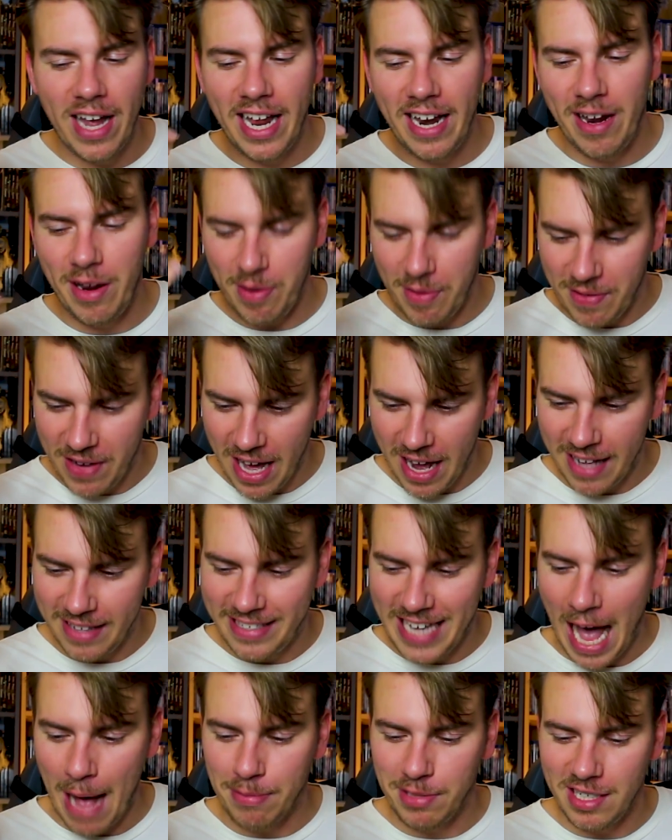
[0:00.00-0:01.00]
It kind
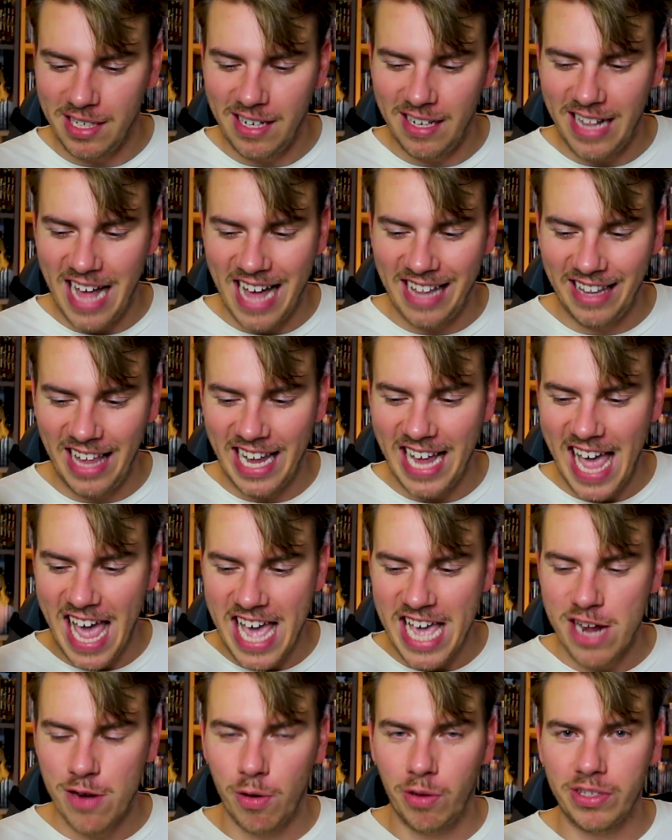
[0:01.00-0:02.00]
of taps into that like
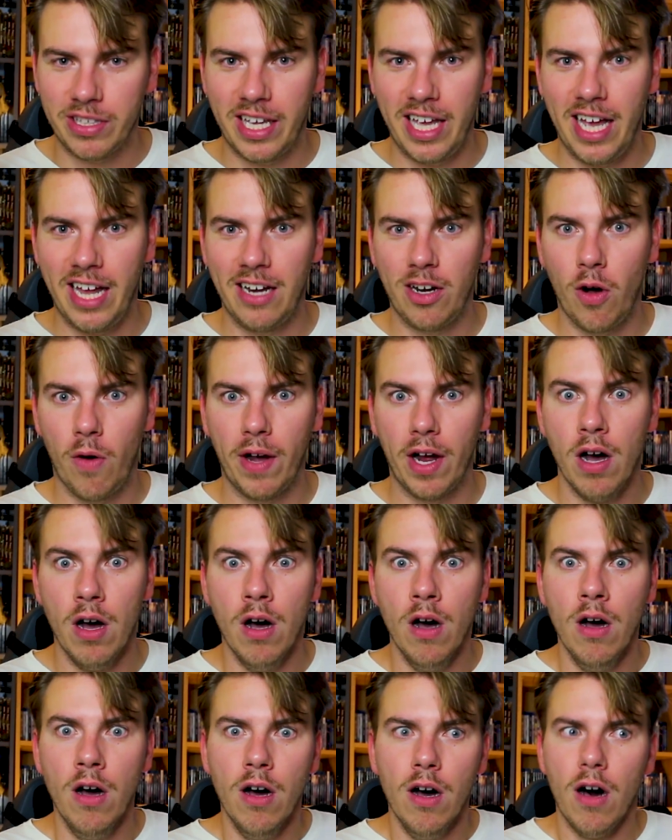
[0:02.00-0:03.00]
8-year-old kid going,
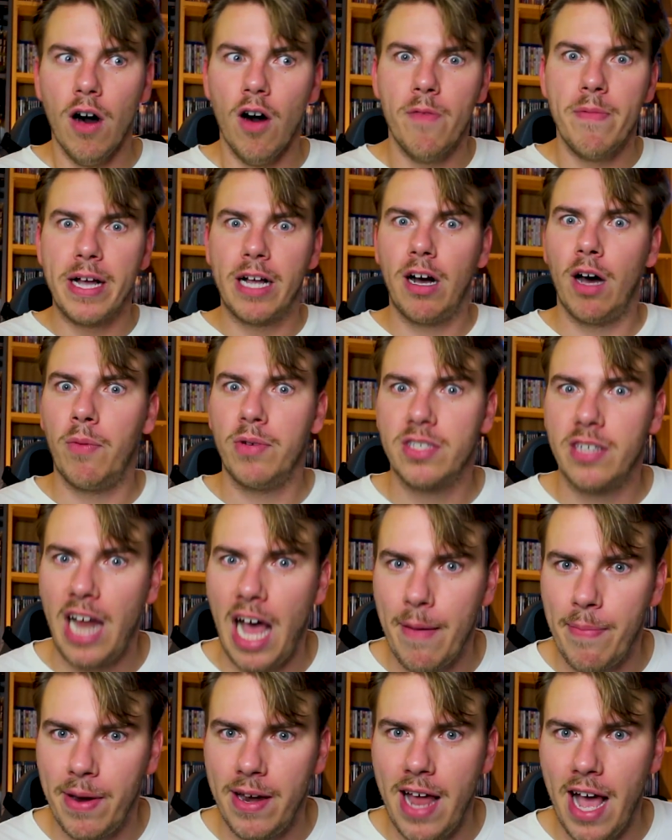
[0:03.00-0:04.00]
oh my God, what's gonna
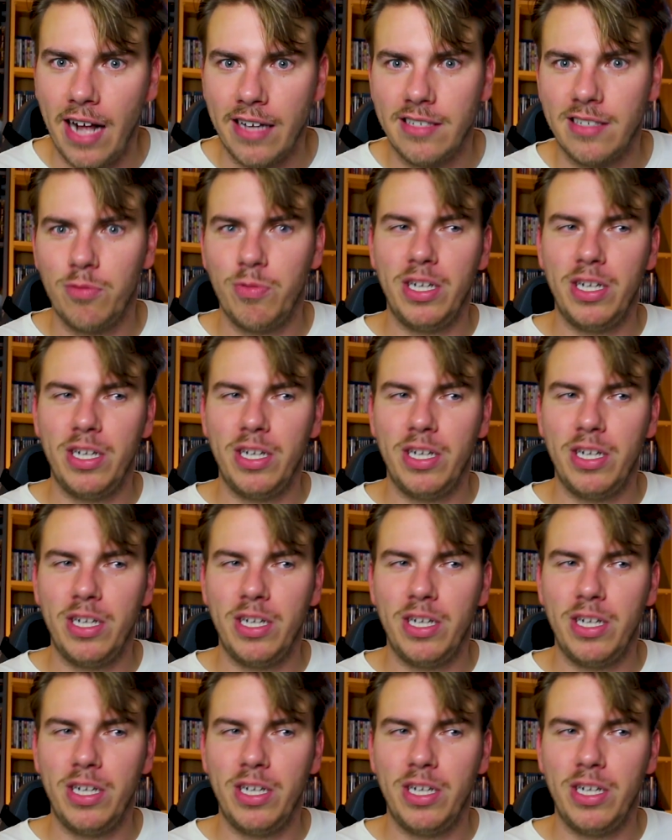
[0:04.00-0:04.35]
happen next?